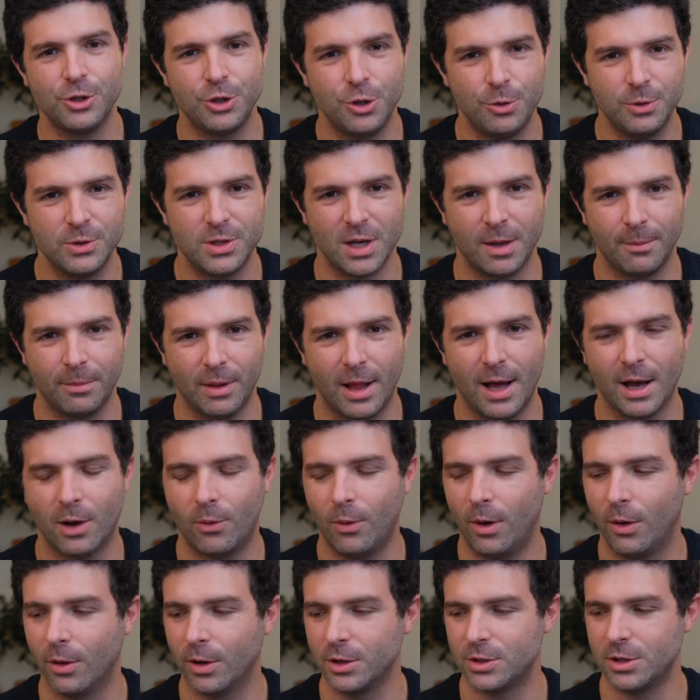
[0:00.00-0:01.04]
choosing
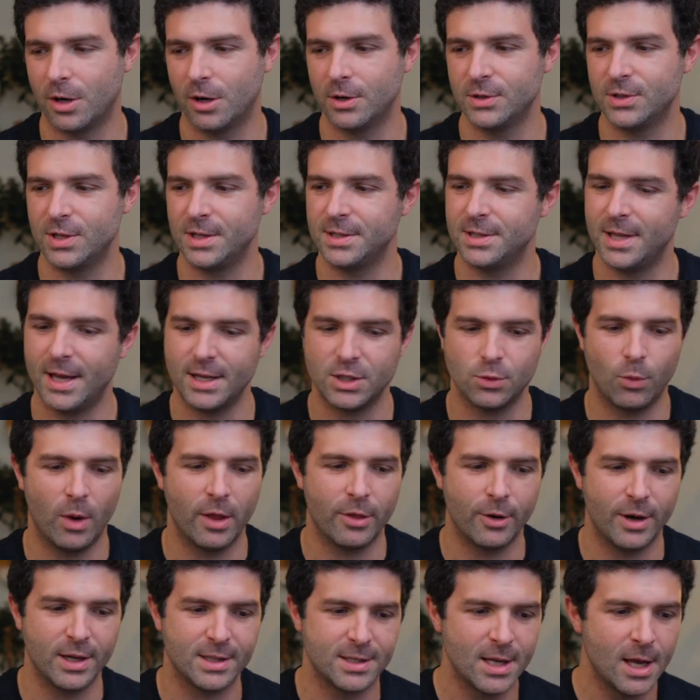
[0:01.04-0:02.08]
Blackwell guitars these days,
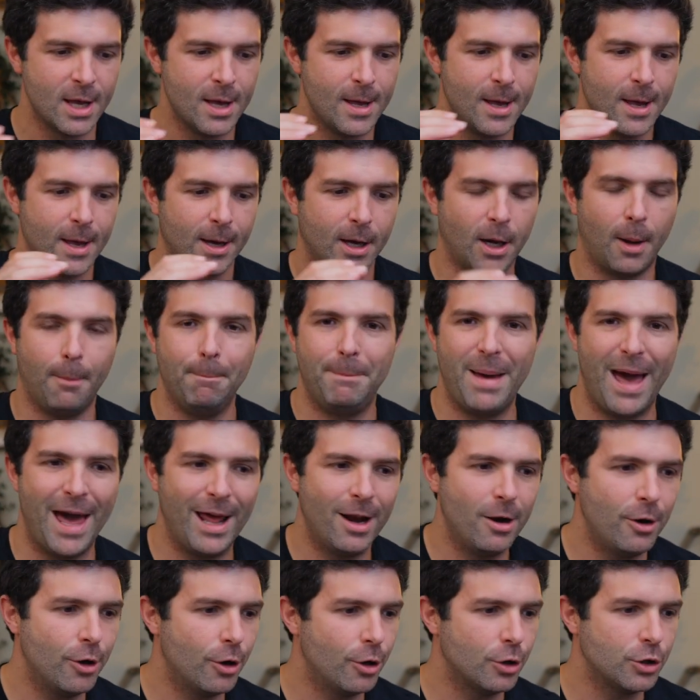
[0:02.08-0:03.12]
whether it's
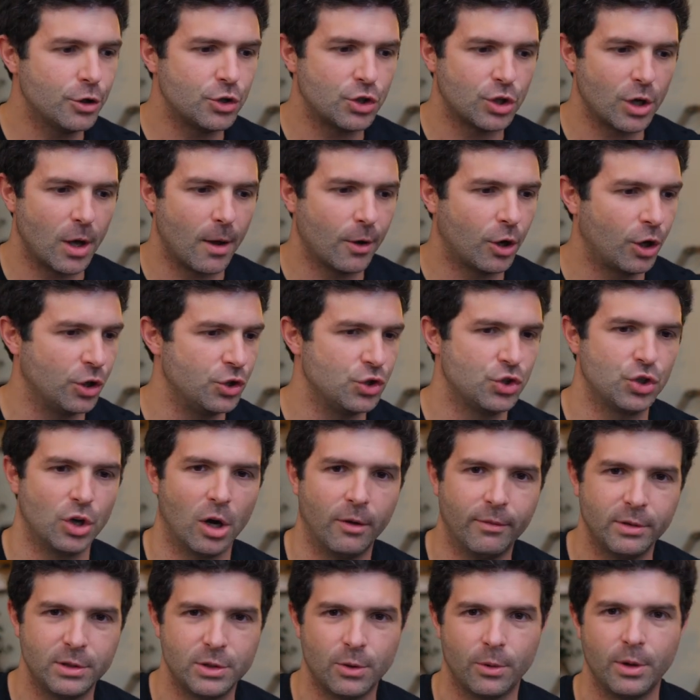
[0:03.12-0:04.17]
competitors,
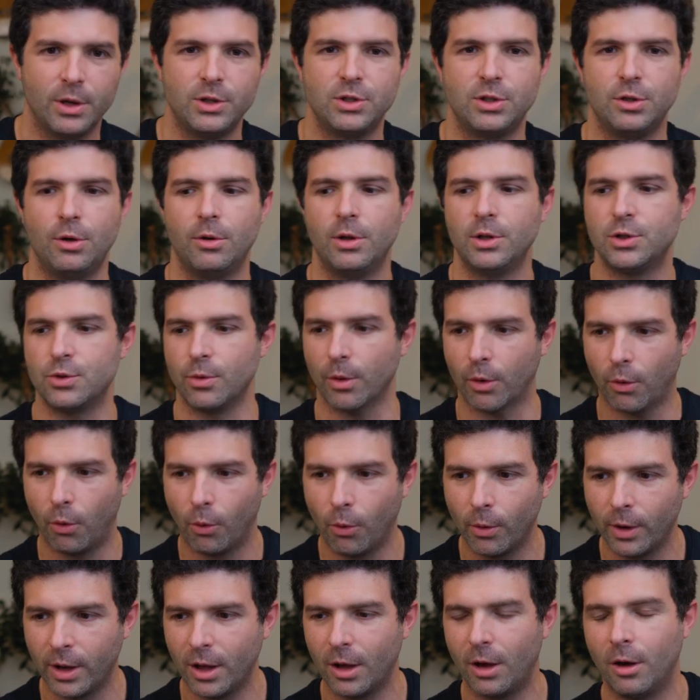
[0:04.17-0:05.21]
conservatory students,
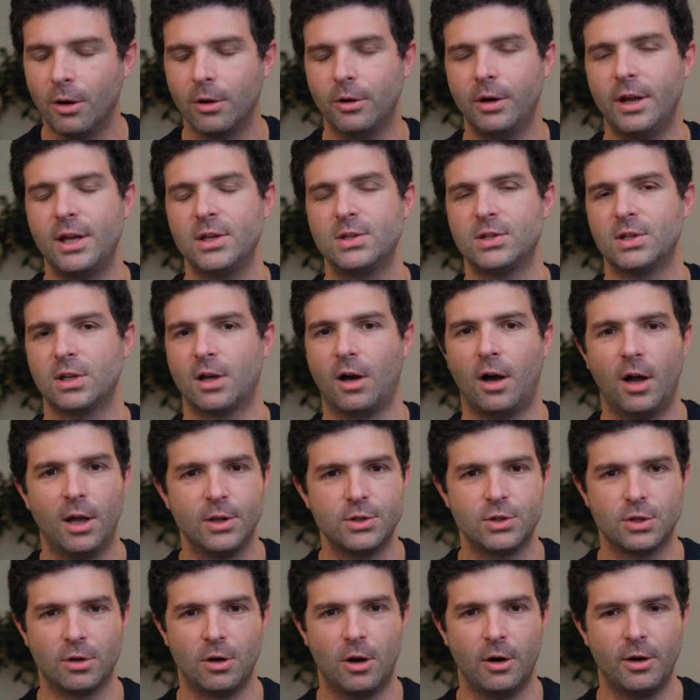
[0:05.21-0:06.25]
recording artists,
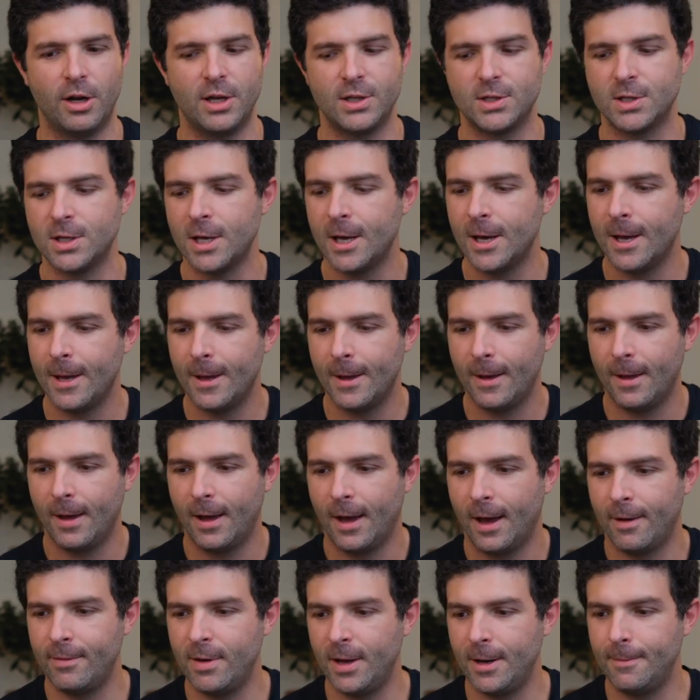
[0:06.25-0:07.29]
concert artists.
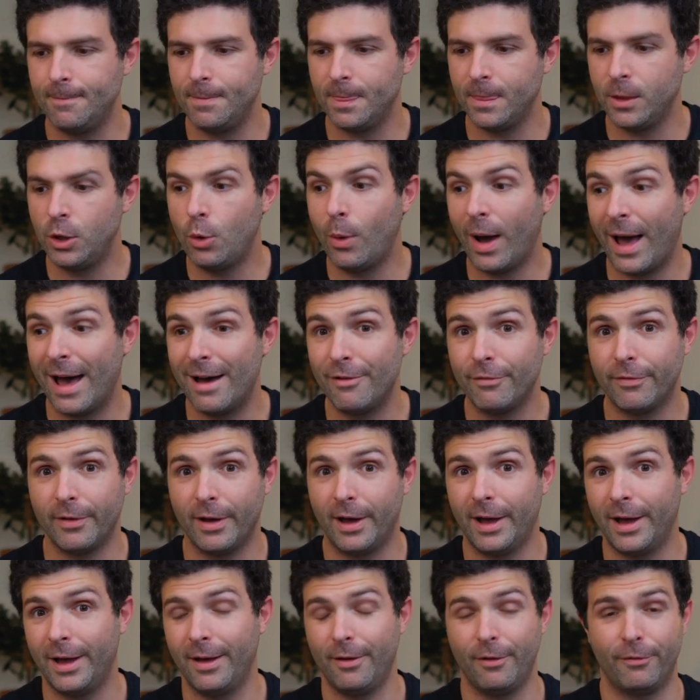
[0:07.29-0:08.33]
I mean, you
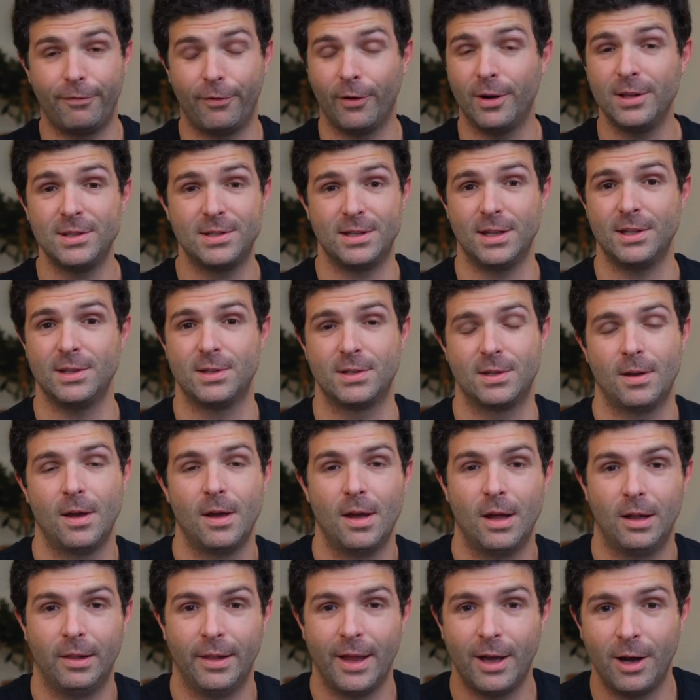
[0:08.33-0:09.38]
have, for instance,
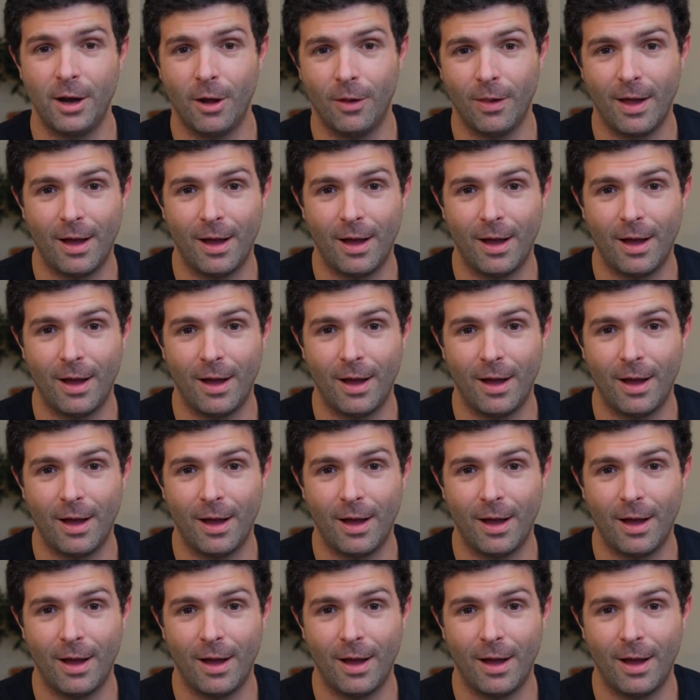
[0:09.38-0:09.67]
Leonel